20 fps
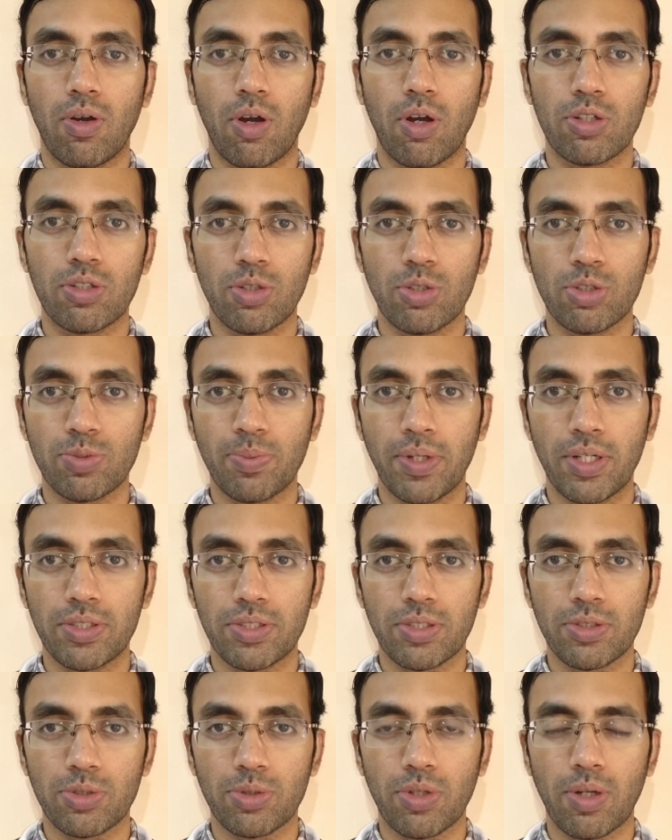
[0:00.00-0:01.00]
or those
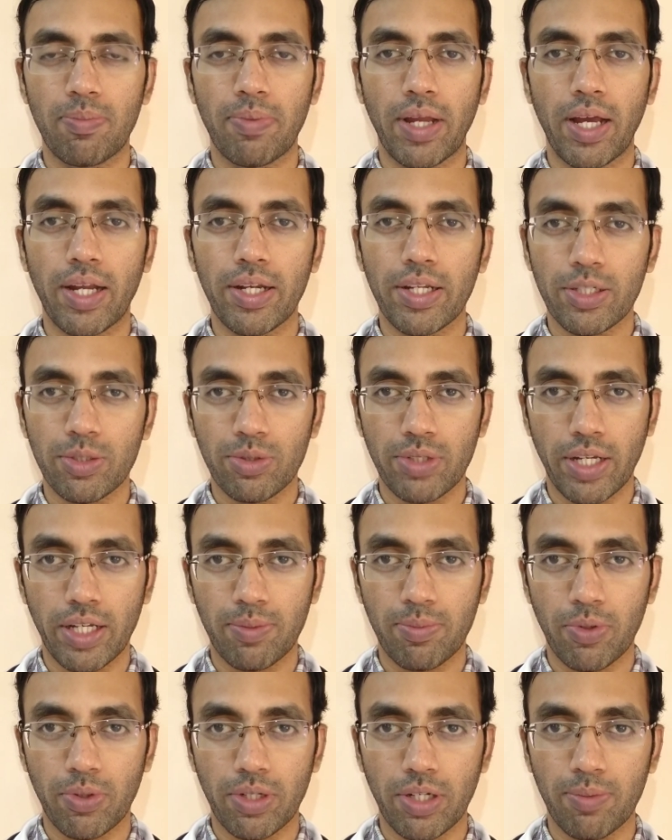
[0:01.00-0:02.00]
persons who are planning to
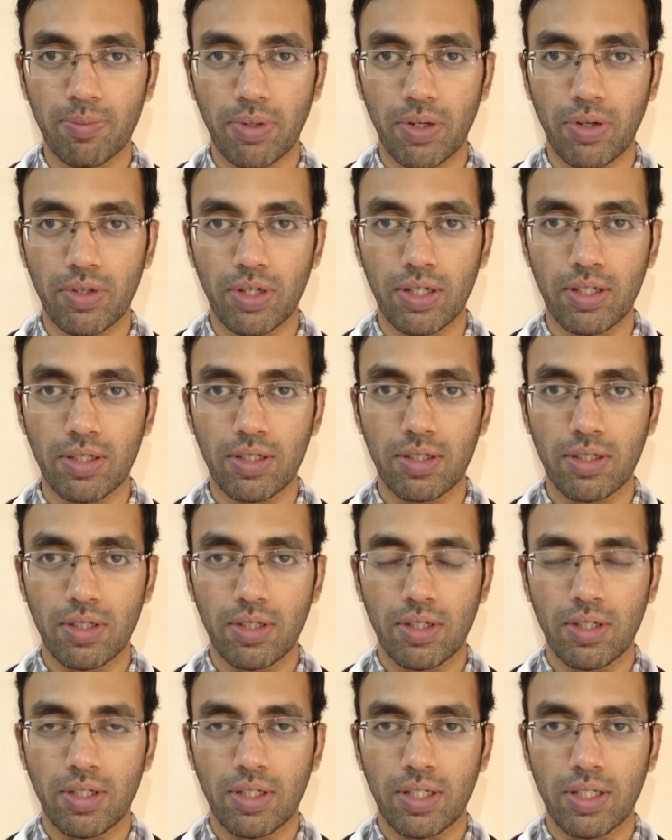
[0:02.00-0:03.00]
take protein powder
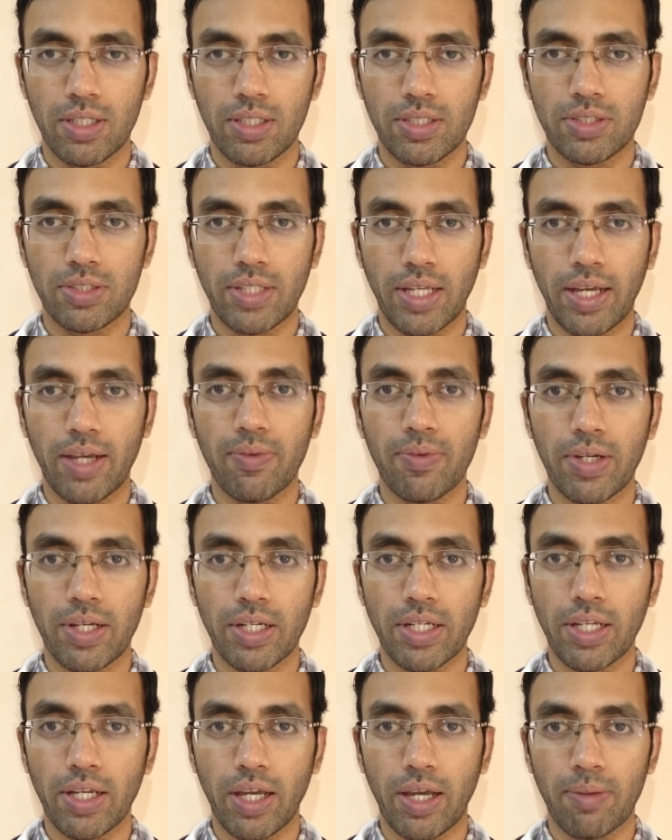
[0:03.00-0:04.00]
is their
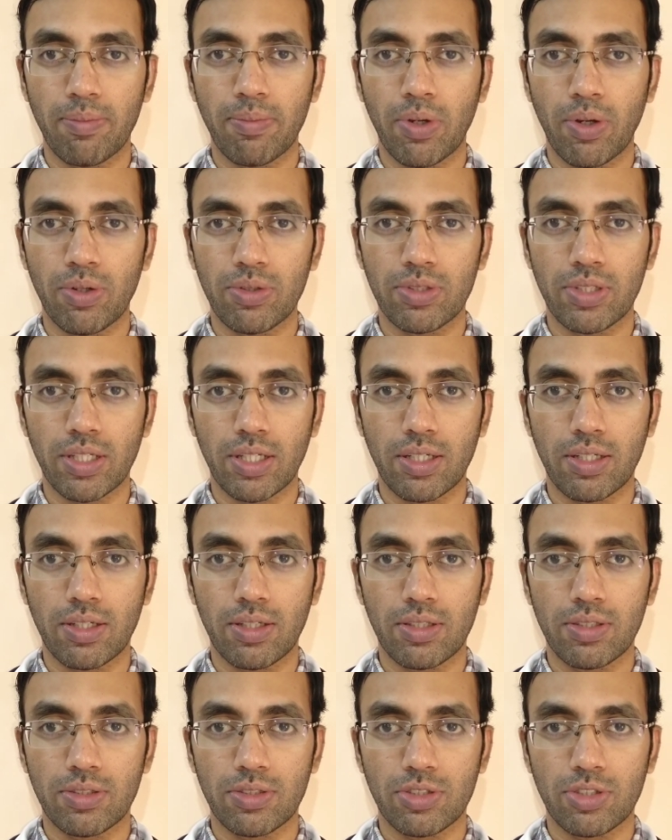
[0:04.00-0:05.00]
worry about the
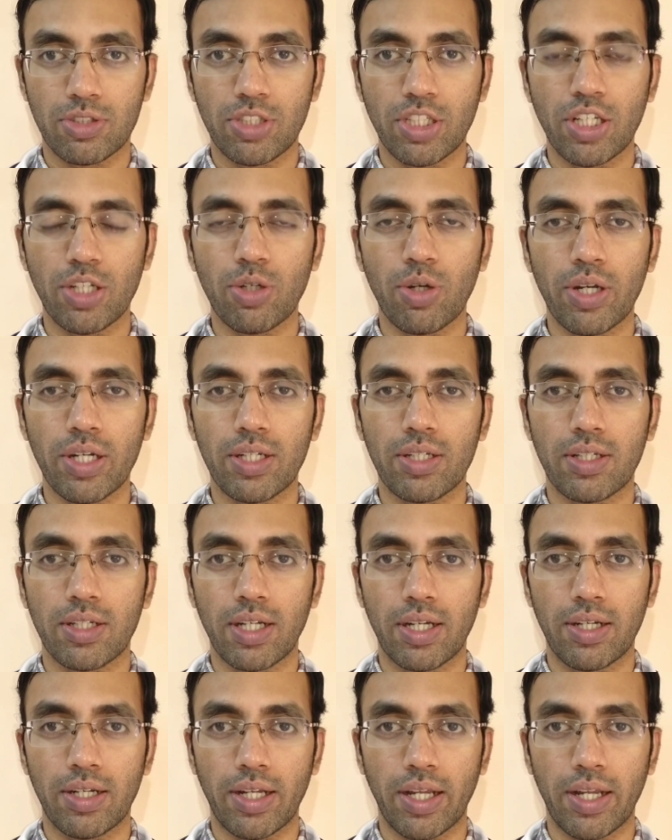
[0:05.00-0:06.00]
steroid
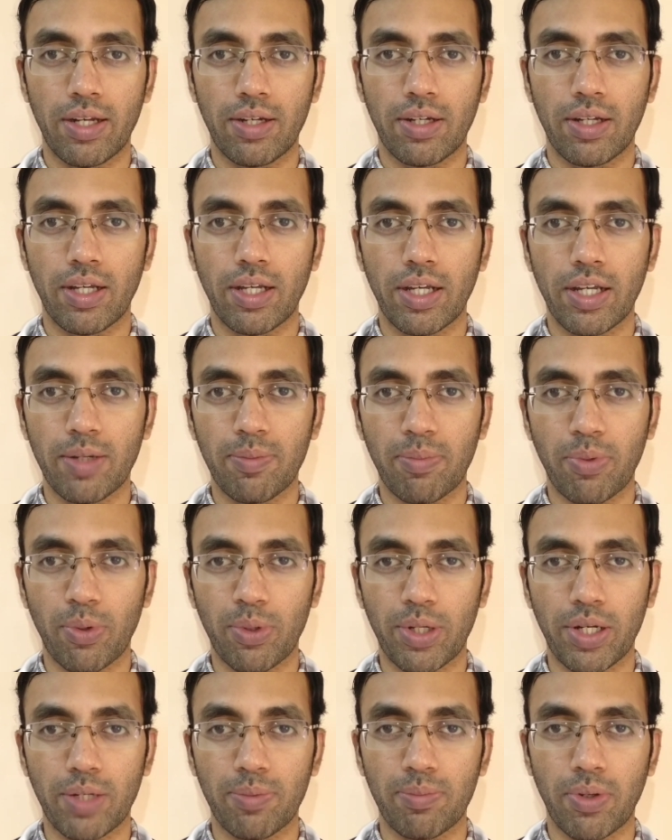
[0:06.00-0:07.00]
content in
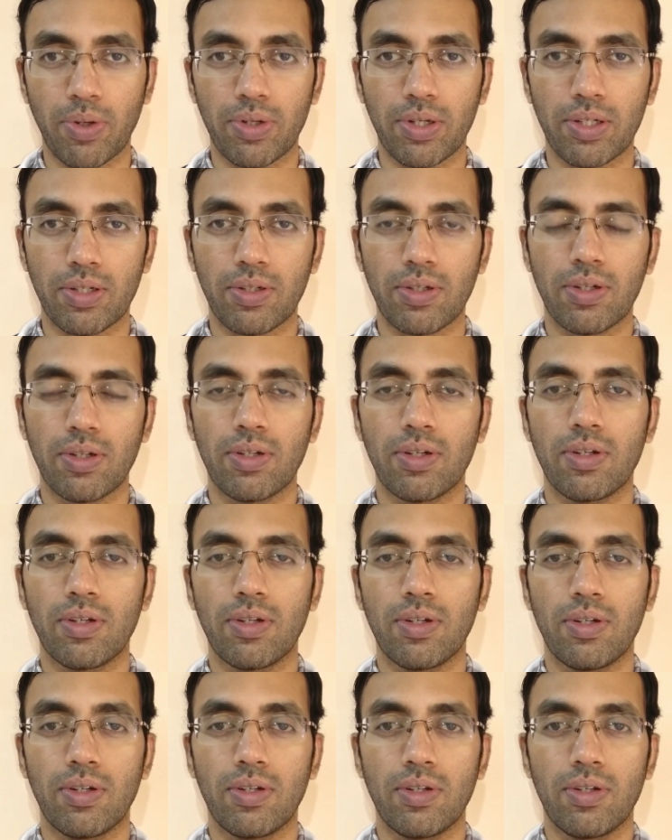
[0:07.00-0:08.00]
protein powder.
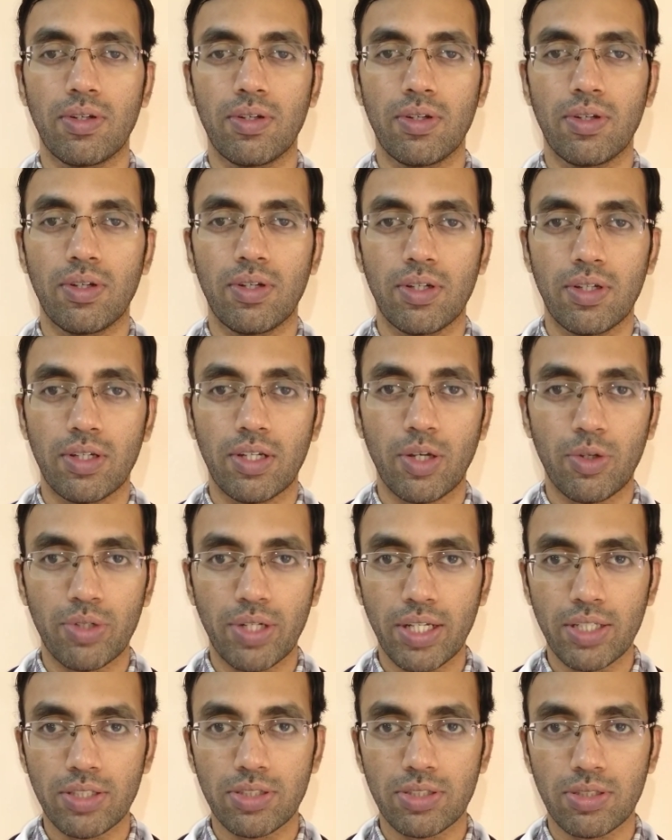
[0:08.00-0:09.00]
Now,
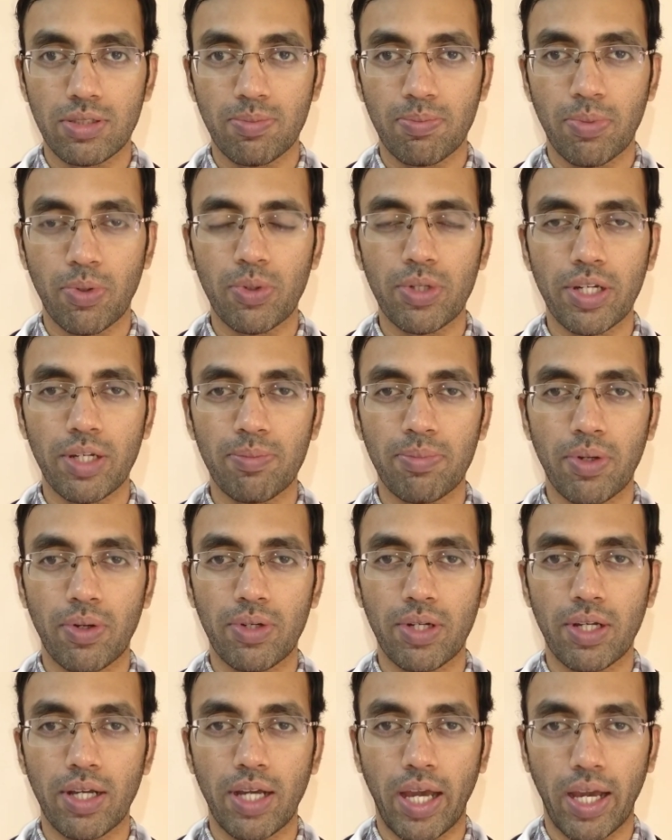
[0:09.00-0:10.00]
does protein
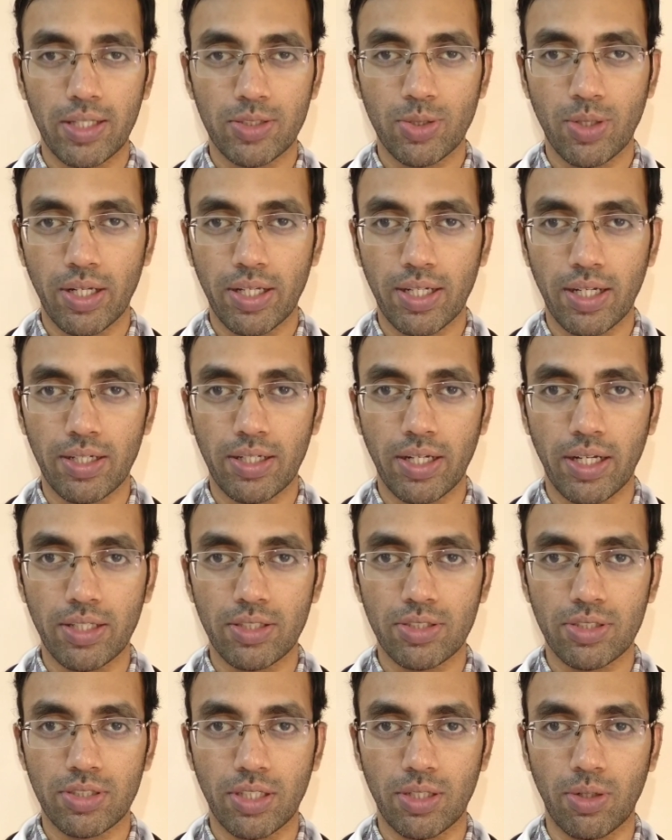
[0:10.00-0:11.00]
powder actually contain
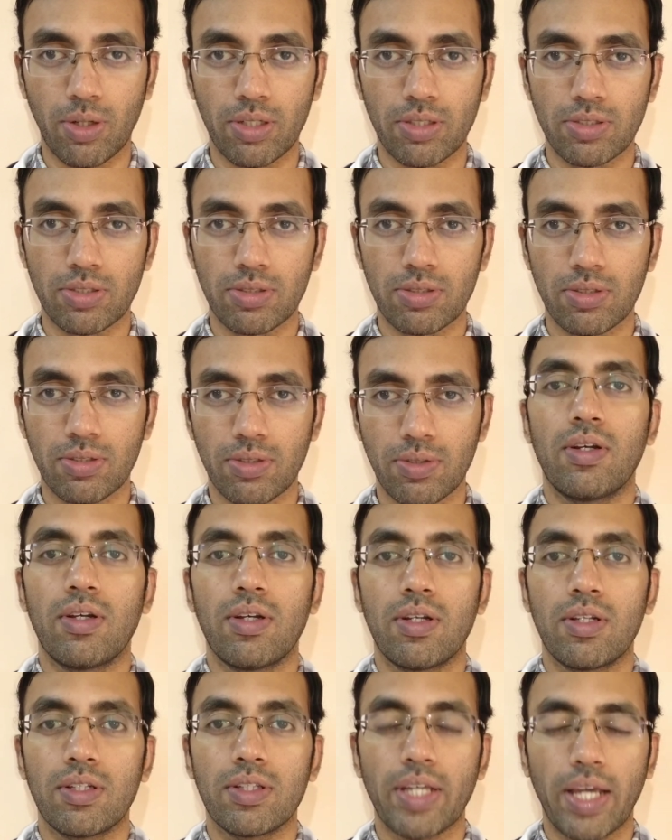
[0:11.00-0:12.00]
steroids?
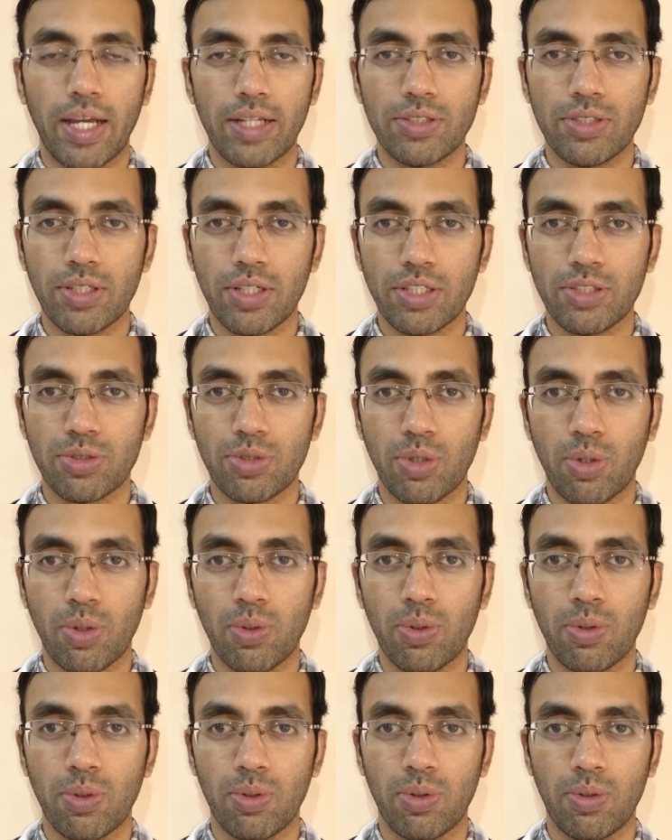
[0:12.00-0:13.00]
The answer is
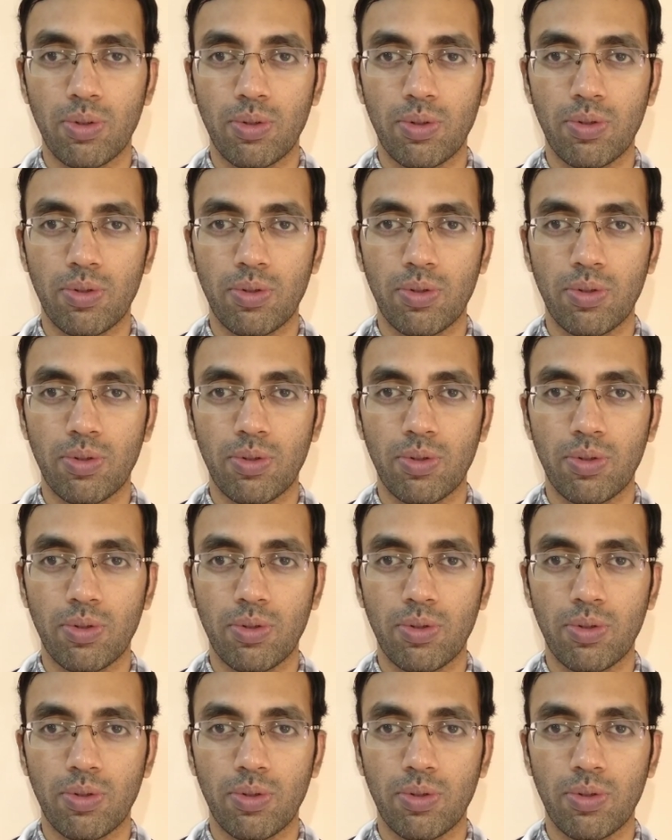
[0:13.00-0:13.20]
no.